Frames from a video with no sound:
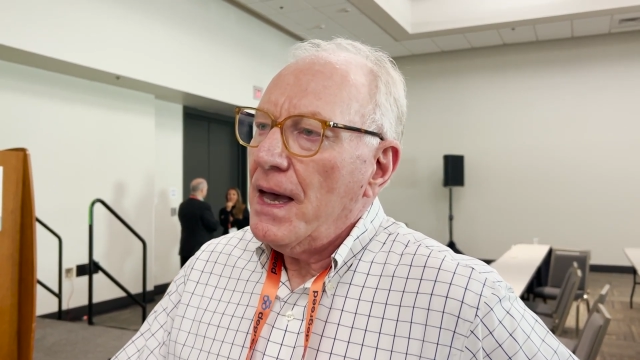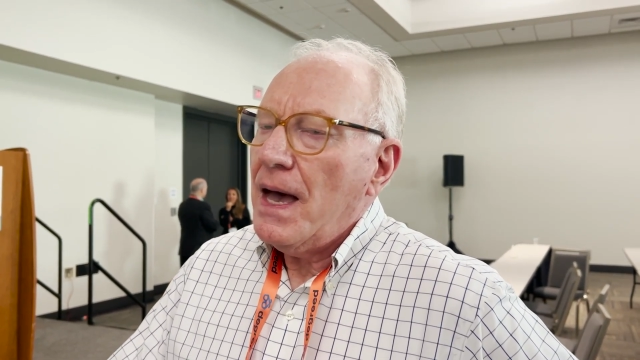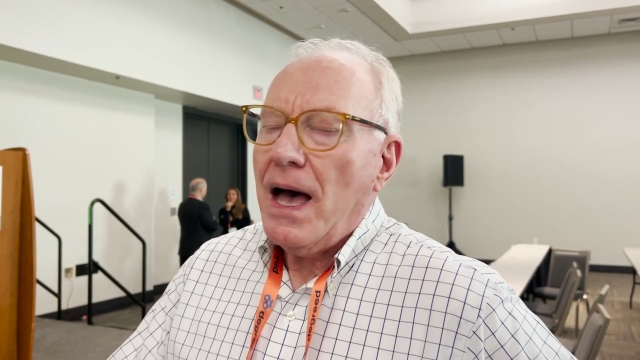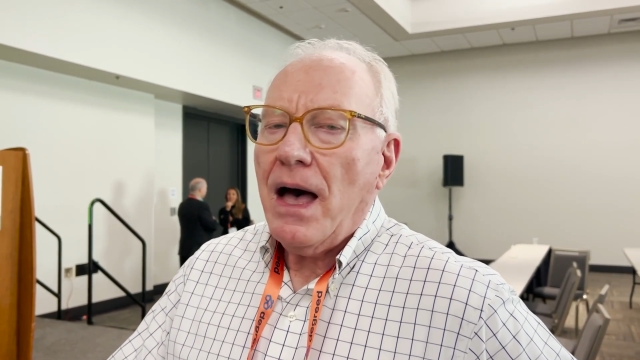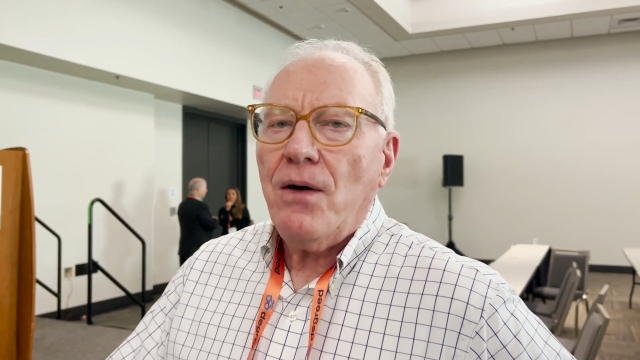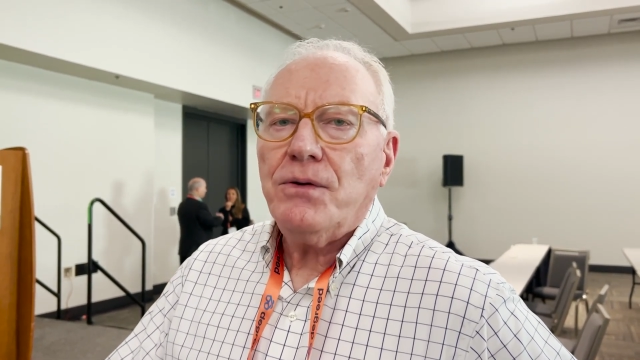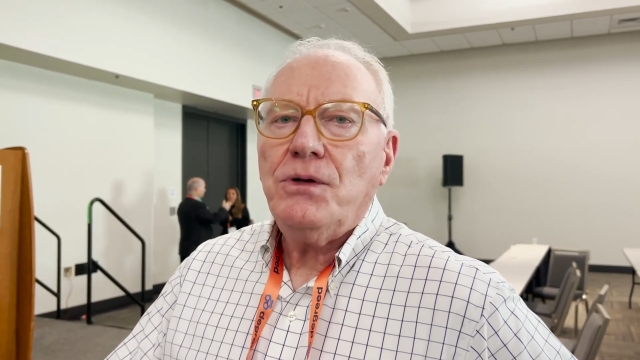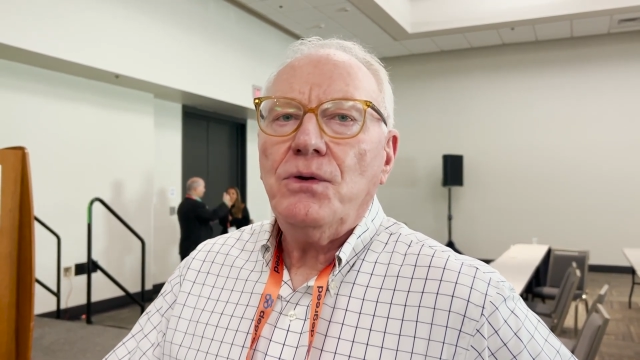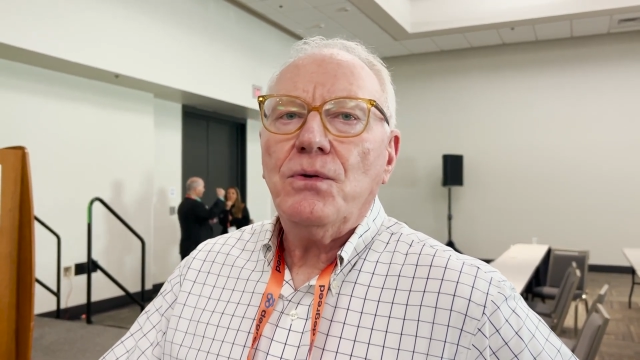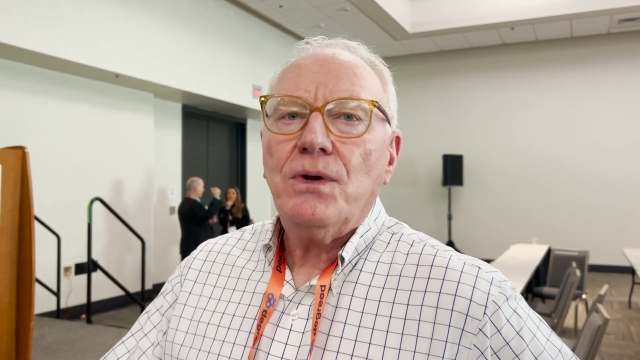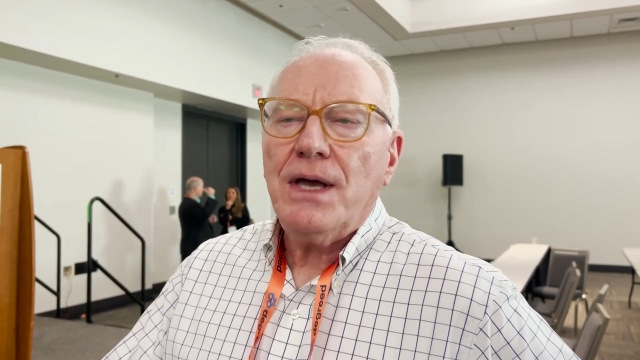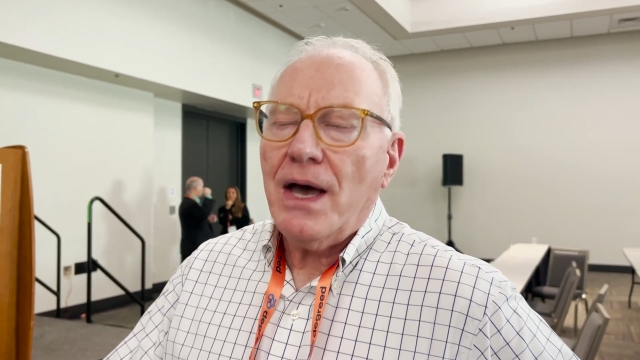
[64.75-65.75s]
how do
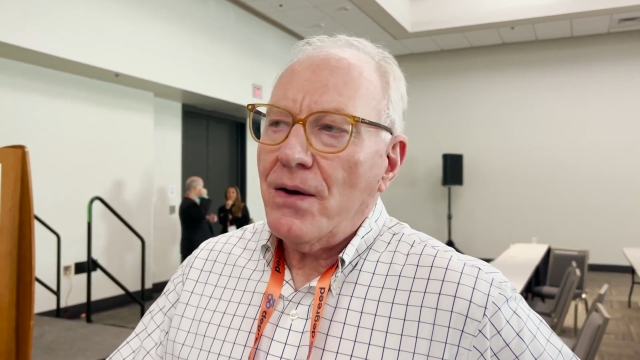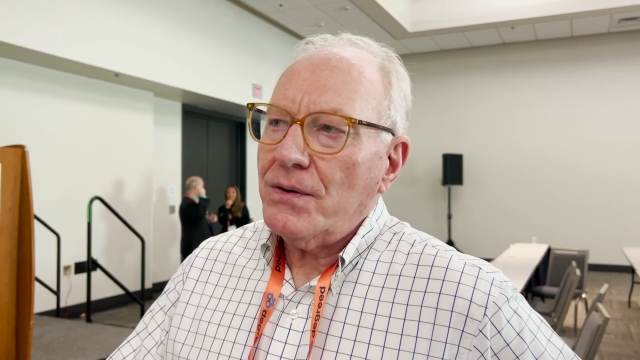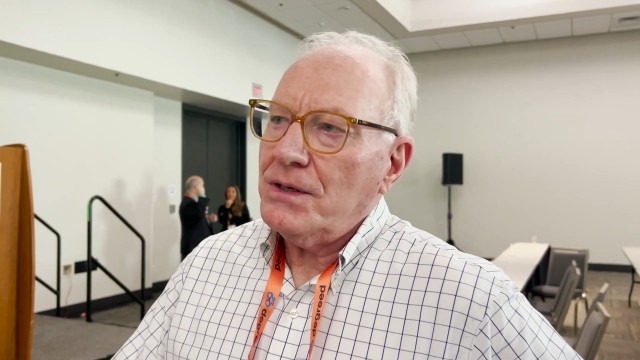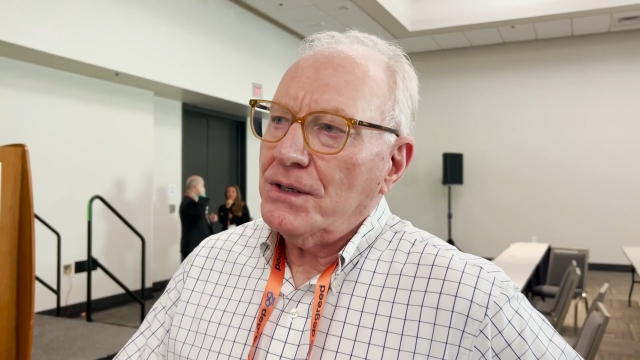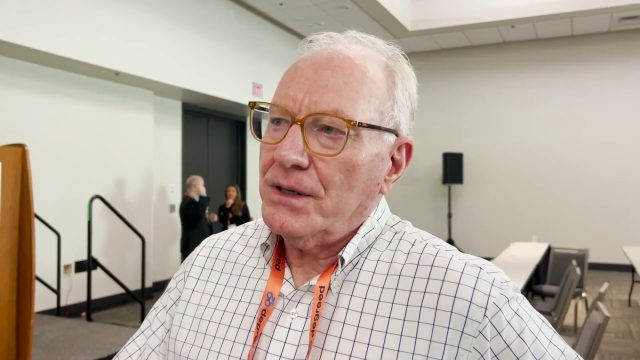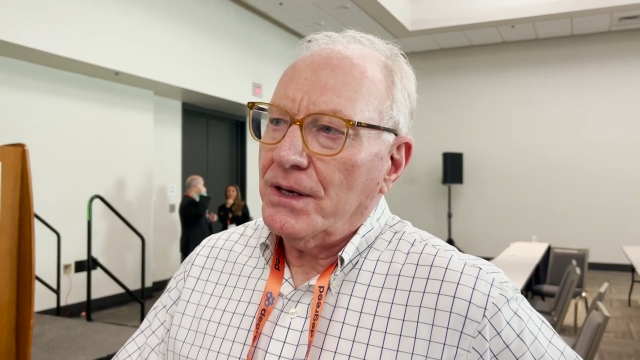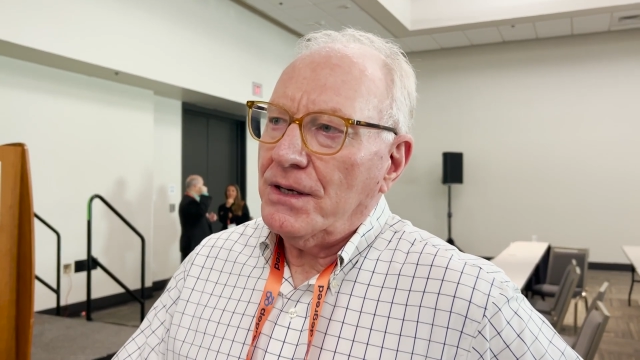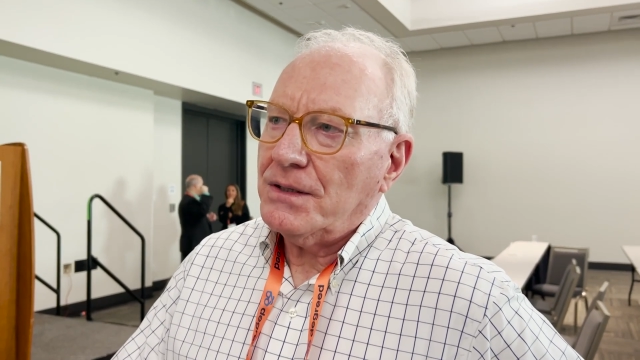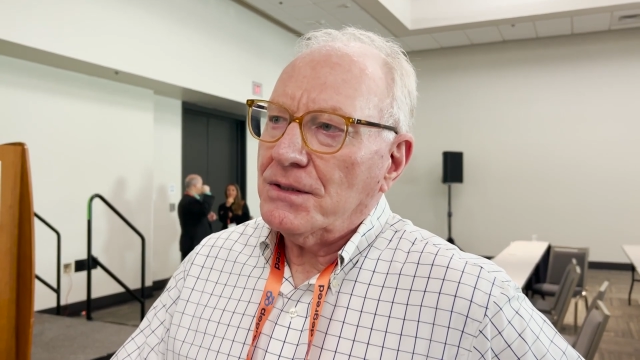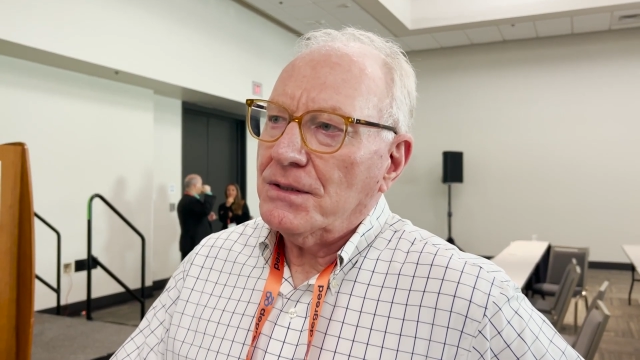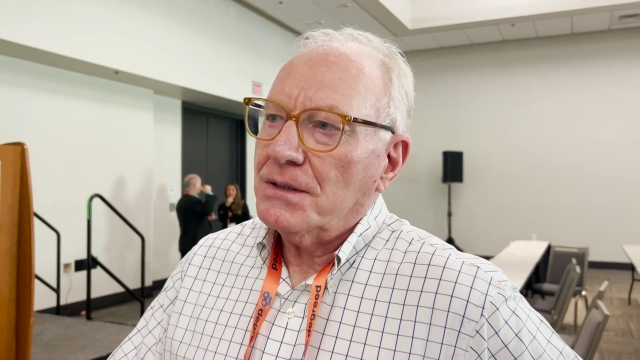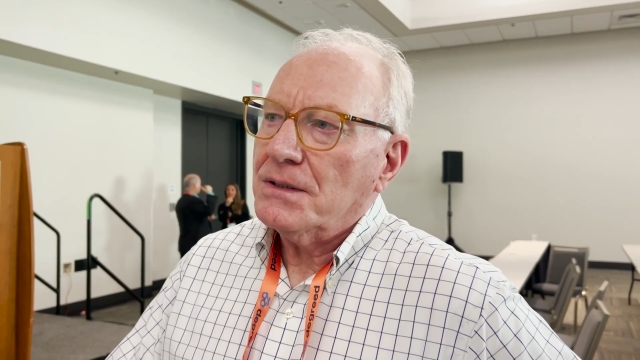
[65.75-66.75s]
you
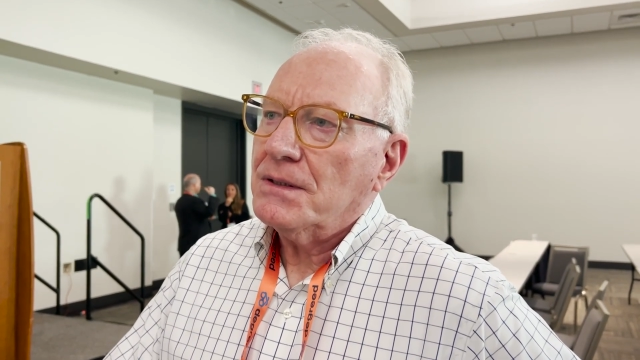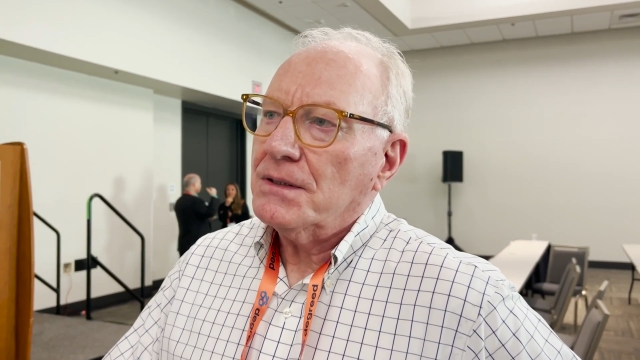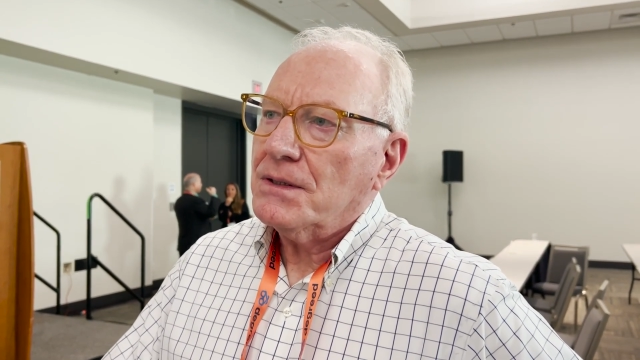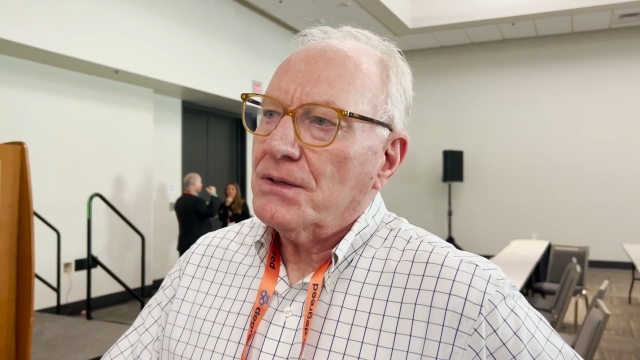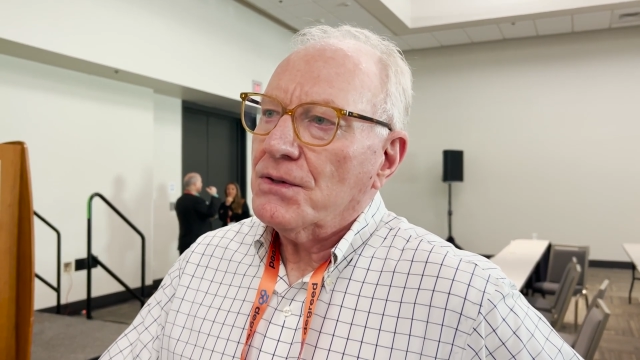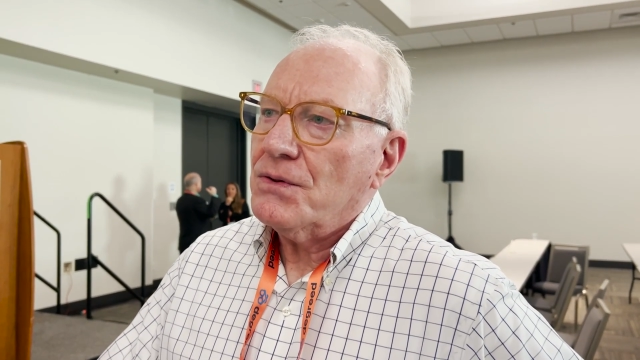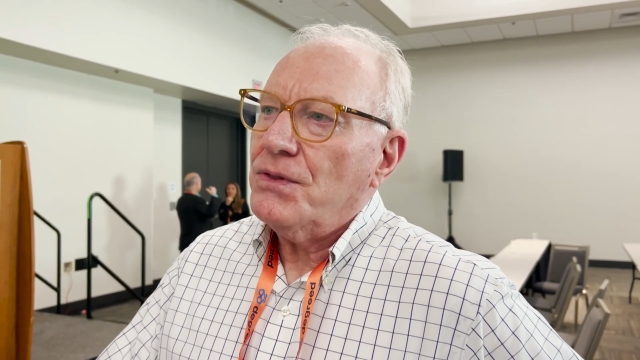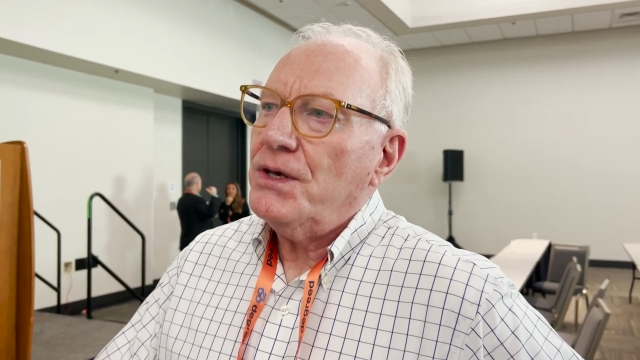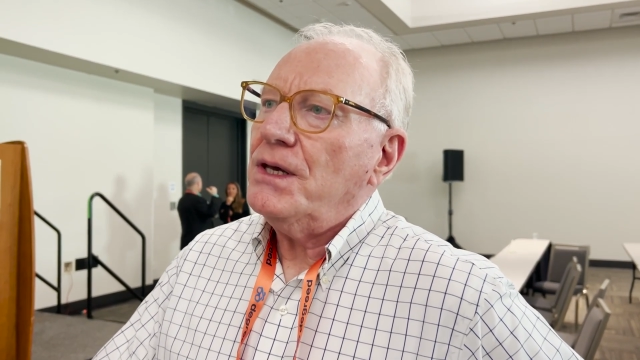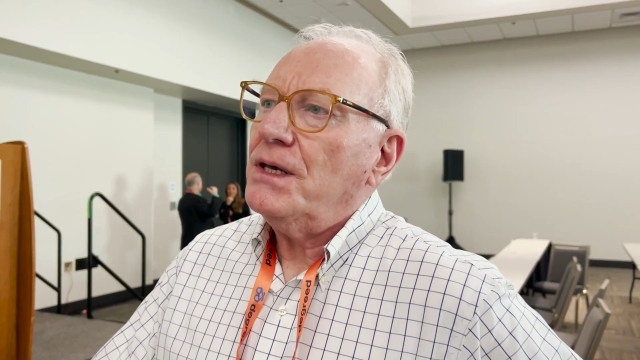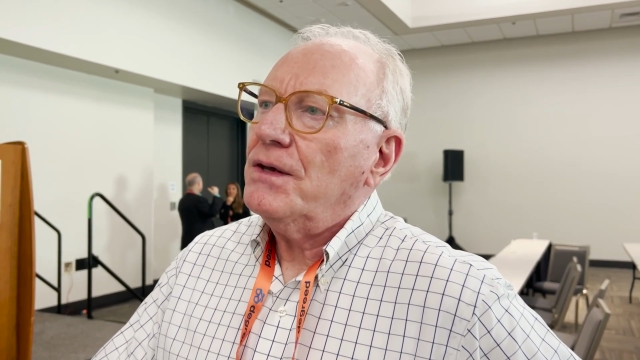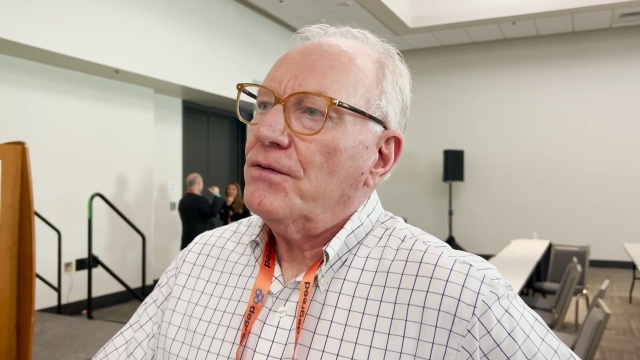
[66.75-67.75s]
calculate the